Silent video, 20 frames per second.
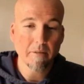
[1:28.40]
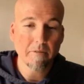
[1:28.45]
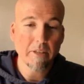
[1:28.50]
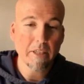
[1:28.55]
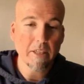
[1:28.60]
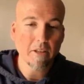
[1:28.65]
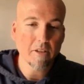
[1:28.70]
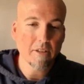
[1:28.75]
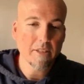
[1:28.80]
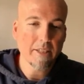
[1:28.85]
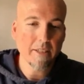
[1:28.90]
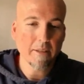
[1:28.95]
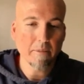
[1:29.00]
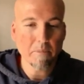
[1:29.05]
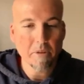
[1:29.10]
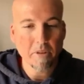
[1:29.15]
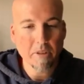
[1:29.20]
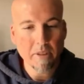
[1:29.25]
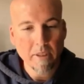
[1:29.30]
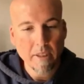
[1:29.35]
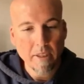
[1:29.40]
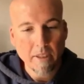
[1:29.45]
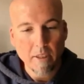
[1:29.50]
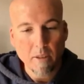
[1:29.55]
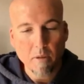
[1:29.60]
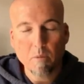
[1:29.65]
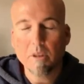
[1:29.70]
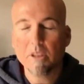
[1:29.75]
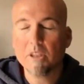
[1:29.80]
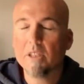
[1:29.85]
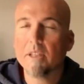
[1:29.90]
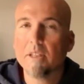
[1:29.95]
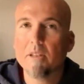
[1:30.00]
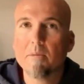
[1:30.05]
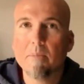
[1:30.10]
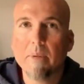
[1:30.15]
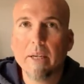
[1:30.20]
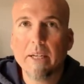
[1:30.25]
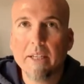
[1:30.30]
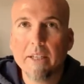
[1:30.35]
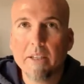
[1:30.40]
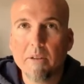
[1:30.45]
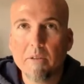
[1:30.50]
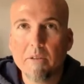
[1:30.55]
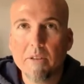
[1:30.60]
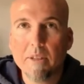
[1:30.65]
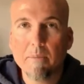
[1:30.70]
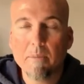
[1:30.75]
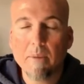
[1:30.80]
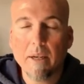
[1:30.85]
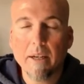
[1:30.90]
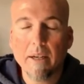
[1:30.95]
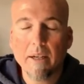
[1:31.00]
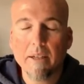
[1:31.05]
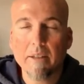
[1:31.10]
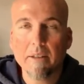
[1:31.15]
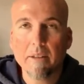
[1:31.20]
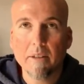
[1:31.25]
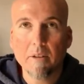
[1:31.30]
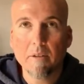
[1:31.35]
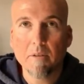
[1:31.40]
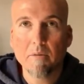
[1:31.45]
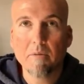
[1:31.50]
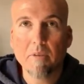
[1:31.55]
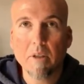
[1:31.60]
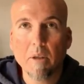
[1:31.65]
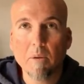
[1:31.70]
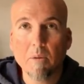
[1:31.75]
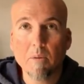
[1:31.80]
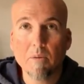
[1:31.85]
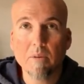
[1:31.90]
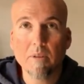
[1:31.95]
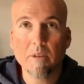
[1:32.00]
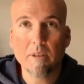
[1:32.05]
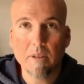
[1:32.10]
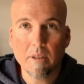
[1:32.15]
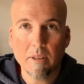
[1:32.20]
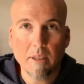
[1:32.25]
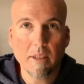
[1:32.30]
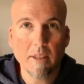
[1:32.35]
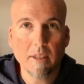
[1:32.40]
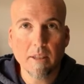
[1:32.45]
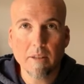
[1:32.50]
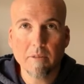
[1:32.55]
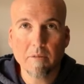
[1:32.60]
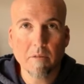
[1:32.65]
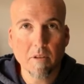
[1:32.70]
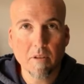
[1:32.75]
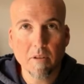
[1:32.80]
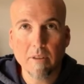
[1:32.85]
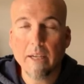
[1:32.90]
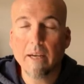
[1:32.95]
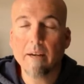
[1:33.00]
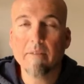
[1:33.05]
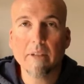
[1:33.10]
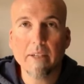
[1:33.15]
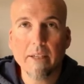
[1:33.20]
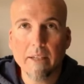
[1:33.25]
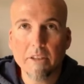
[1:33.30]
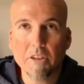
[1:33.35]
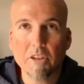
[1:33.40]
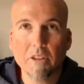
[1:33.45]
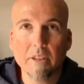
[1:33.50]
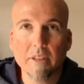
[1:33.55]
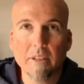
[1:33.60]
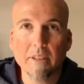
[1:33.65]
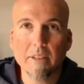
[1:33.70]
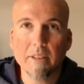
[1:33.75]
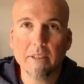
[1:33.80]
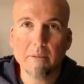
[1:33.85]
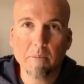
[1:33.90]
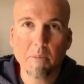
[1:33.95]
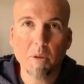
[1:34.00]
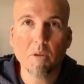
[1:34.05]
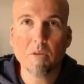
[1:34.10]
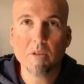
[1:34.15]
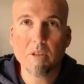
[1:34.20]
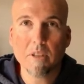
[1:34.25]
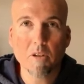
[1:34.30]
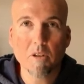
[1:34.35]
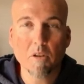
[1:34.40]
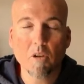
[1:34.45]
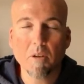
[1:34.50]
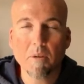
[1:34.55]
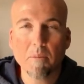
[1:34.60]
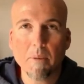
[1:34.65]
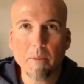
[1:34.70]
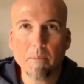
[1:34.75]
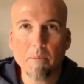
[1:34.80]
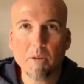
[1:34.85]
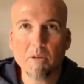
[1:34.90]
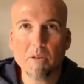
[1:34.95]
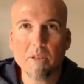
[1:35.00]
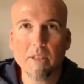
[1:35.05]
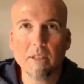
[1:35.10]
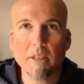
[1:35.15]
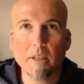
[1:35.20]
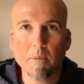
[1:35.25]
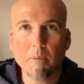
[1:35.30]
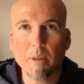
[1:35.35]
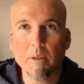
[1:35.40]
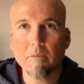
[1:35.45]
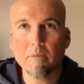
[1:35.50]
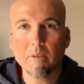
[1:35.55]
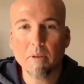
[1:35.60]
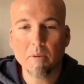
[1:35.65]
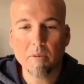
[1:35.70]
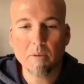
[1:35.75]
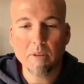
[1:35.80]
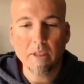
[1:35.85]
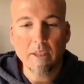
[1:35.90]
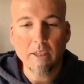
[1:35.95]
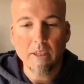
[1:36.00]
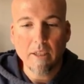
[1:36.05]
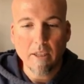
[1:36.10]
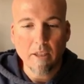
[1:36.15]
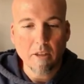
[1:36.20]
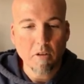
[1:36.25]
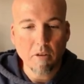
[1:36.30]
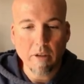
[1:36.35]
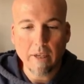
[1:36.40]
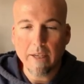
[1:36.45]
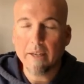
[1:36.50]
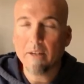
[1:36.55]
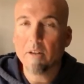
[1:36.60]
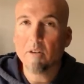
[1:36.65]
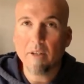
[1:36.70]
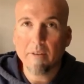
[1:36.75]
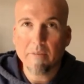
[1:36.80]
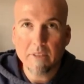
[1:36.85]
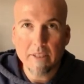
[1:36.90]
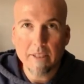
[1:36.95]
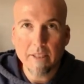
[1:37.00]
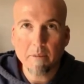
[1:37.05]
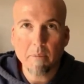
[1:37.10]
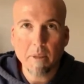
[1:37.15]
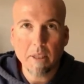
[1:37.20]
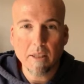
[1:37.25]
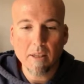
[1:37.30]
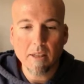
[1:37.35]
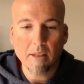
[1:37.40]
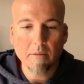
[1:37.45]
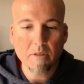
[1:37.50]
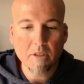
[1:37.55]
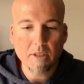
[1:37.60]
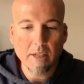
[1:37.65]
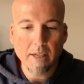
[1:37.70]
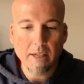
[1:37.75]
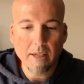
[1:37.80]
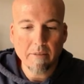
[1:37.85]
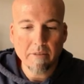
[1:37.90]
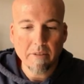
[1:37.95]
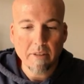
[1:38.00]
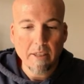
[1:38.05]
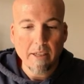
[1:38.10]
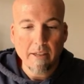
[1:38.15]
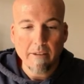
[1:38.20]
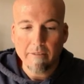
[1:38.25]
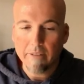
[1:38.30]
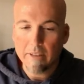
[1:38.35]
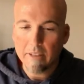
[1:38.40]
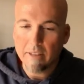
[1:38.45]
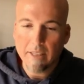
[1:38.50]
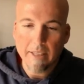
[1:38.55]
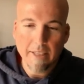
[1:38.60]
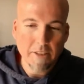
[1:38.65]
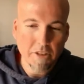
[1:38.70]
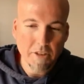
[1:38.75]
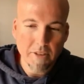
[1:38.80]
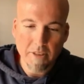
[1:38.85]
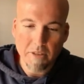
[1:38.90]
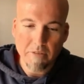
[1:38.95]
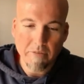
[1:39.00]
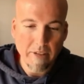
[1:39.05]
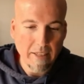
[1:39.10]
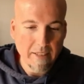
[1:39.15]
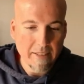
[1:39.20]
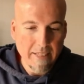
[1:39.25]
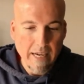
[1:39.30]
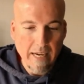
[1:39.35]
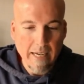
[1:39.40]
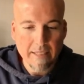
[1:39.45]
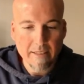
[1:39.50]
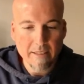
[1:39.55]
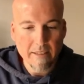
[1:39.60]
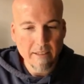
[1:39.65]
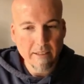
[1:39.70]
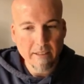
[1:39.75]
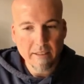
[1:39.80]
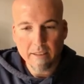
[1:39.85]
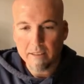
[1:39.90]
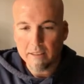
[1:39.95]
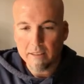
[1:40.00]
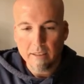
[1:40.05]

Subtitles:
fingertips, which does make using my phone for navigation and controlling my music on my phone great. I don't have to take my gloves off. Ventilation is fantastic.